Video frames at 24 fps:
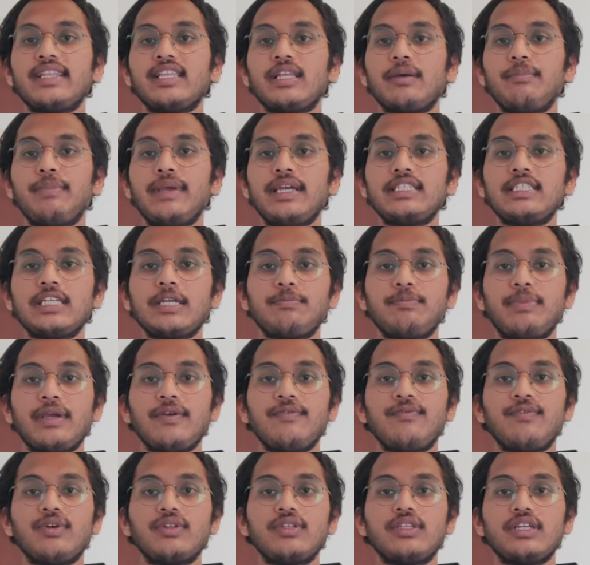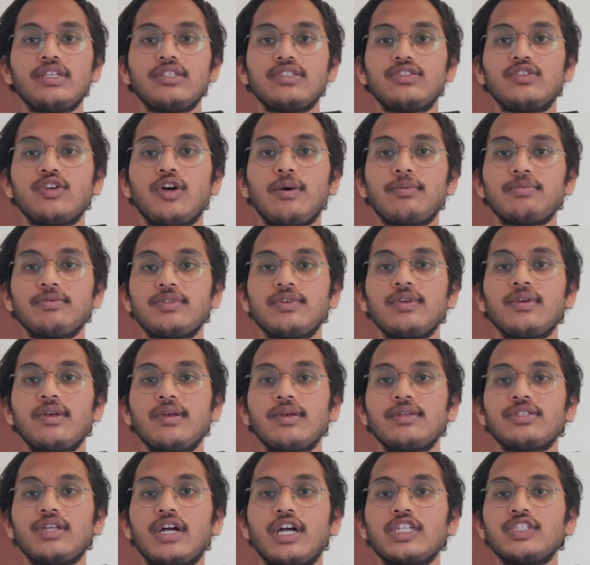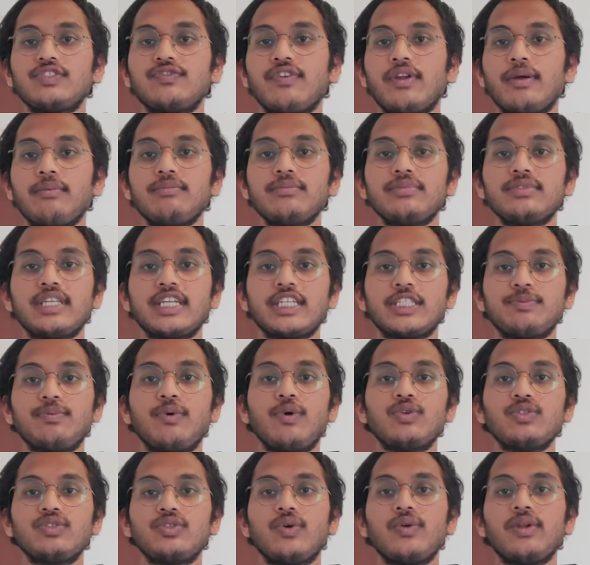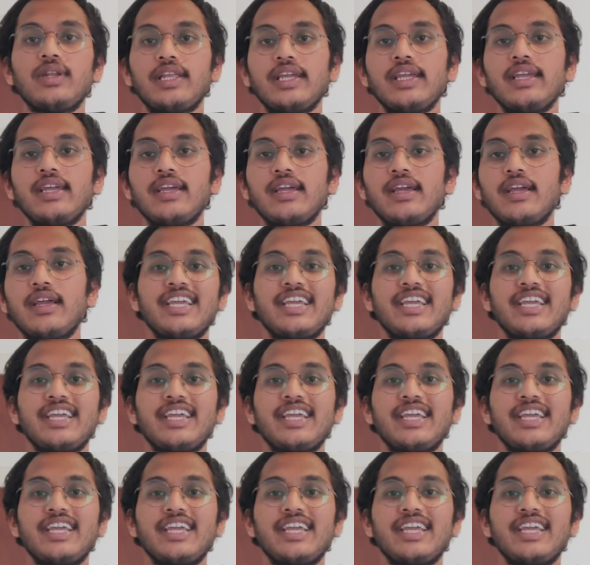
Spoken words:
And the basic pay for these jobs starts from 6 pounds only.